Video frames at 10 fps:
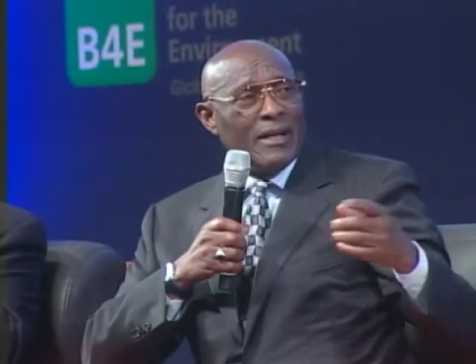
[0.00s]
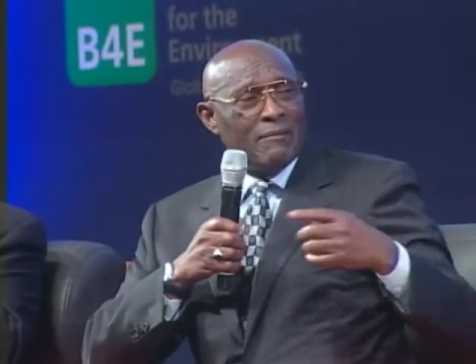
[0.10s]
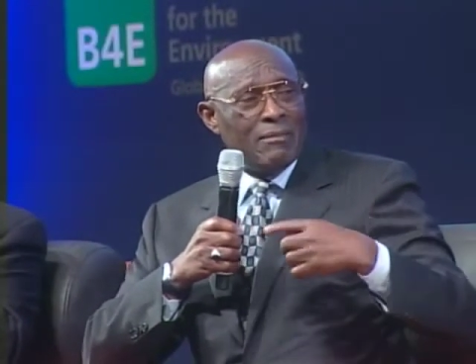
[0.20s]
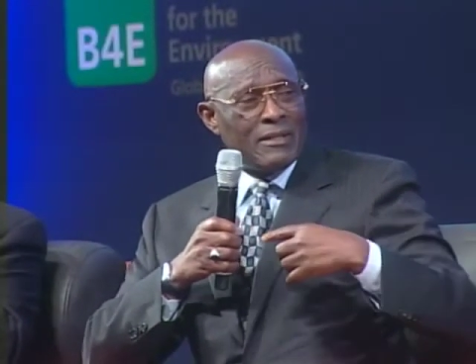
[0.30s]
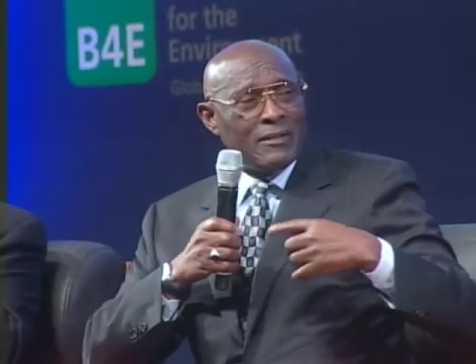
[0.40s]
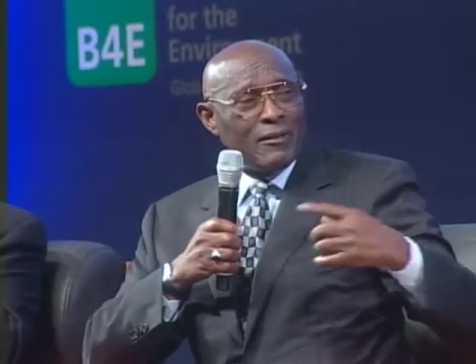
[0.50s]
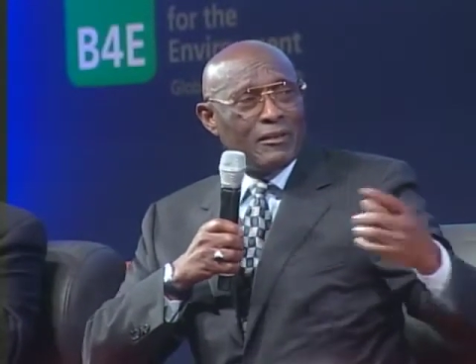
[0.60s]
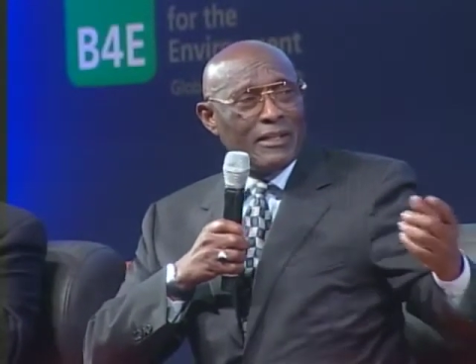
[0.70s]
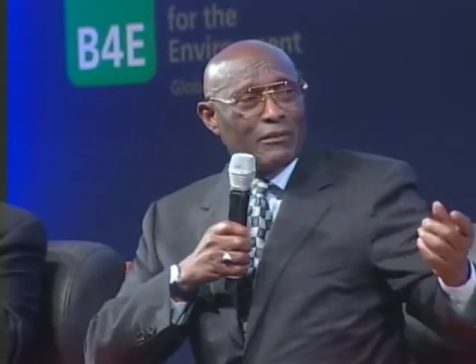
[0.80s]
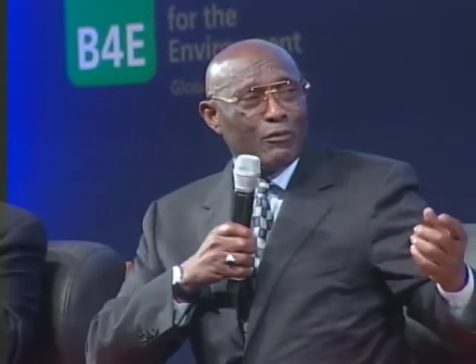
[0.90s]
I better
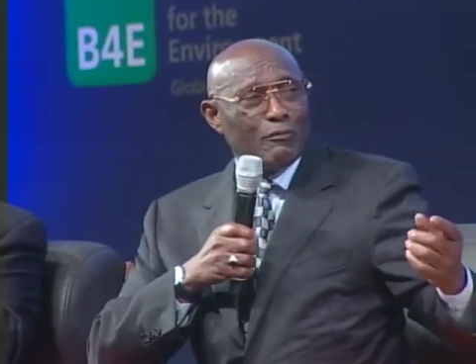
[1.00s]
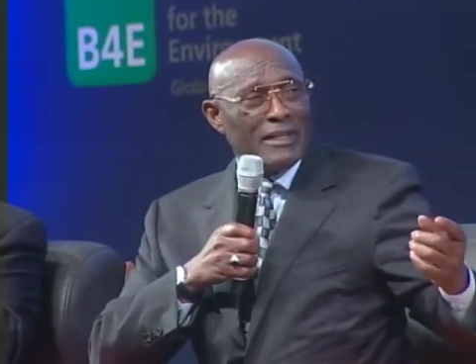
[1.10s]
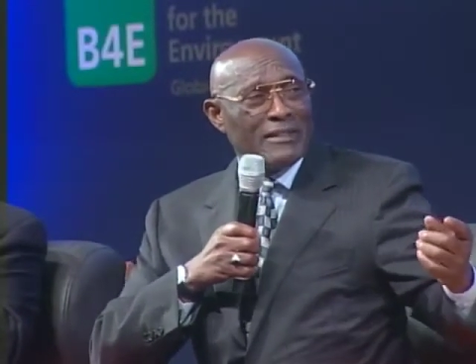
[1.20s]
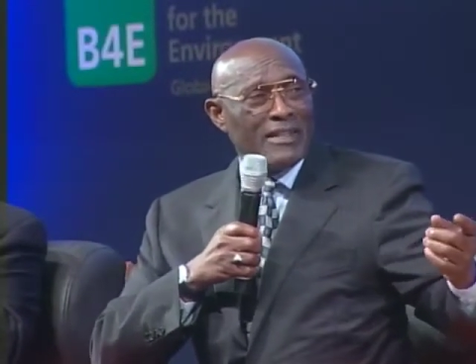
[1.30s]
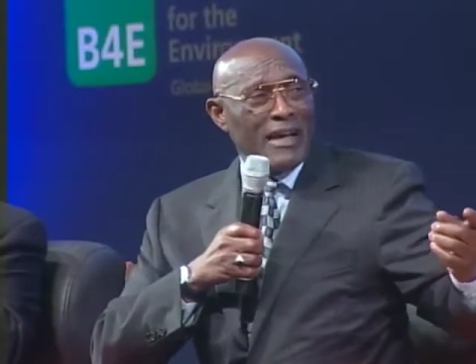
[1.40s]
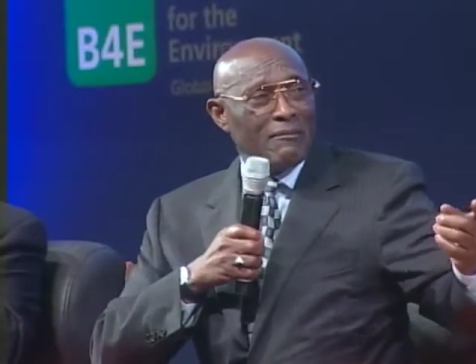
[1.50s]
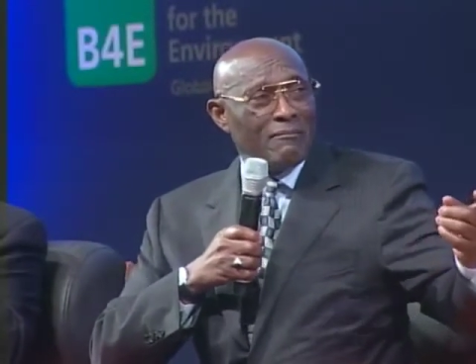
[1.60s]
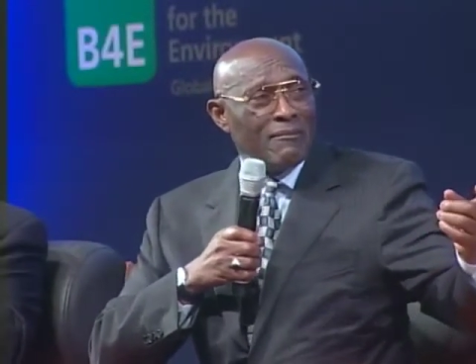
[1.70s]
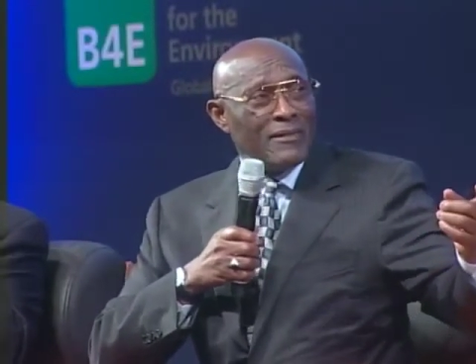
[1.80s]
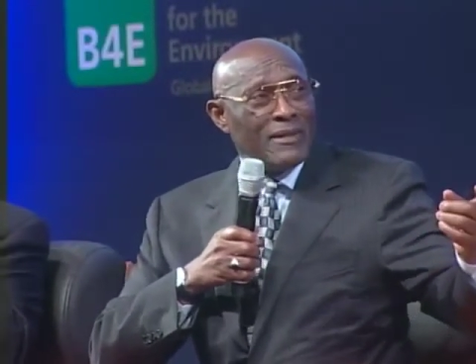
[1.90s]
not take too much time,